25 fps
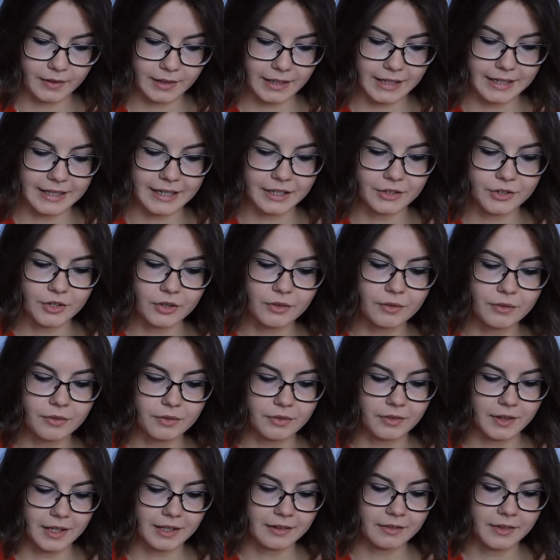And I don't
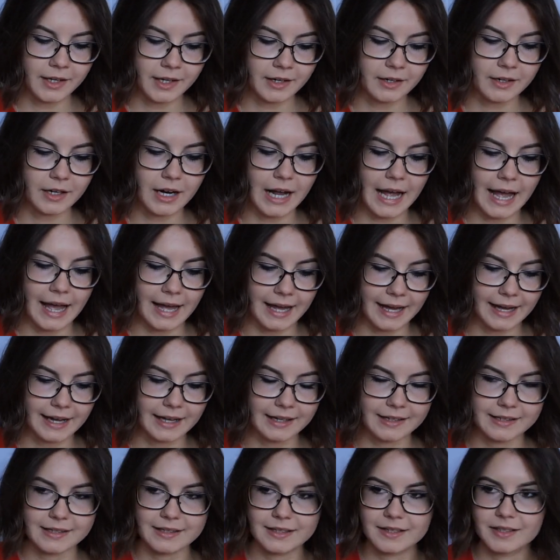think they're
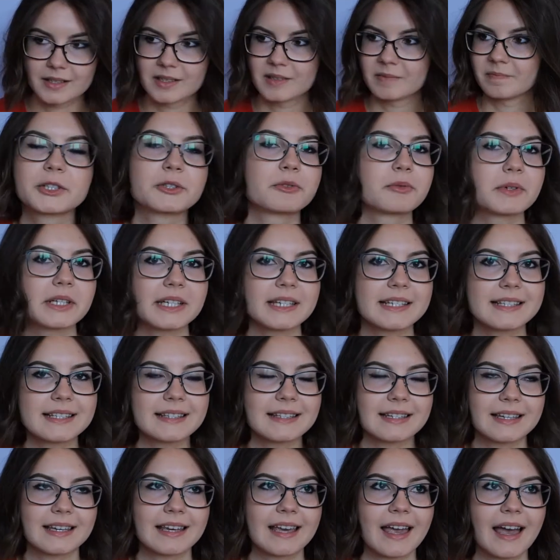as
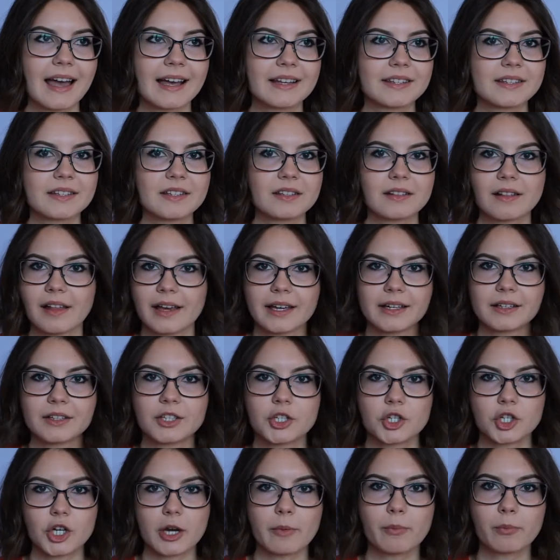greasy as it like a
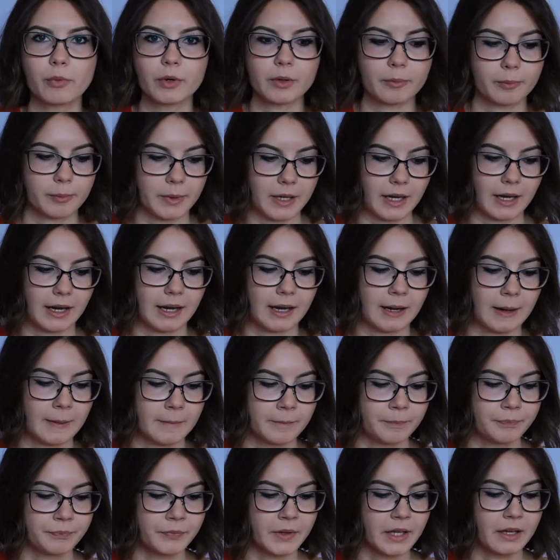chip would be.
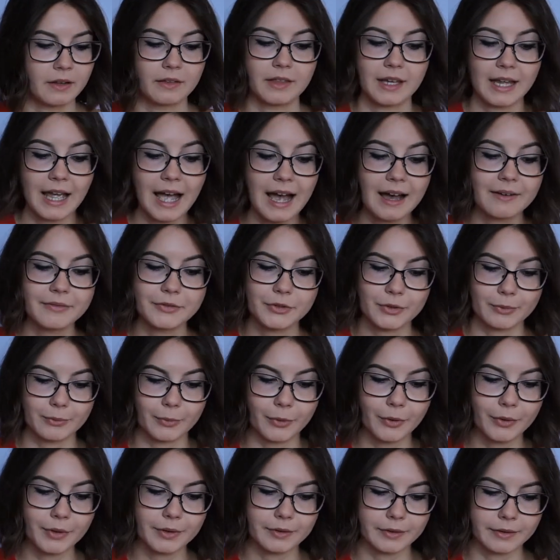They have some
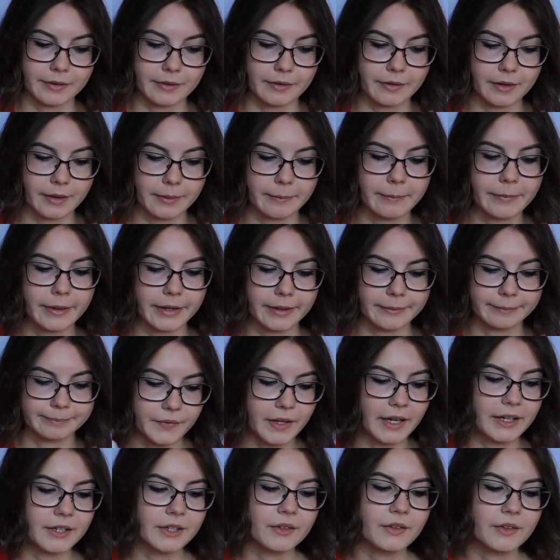oil in them, but
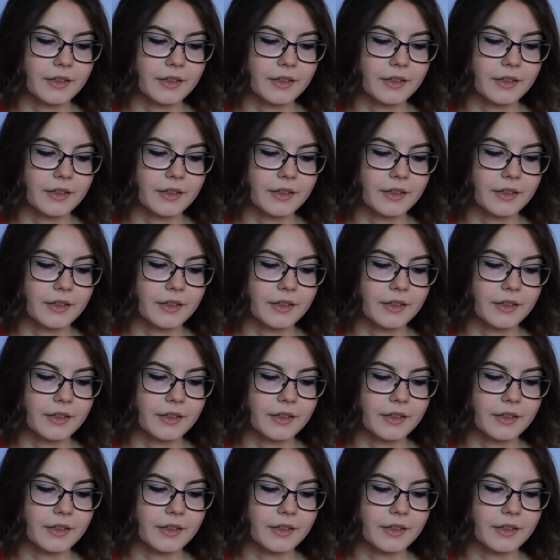I don't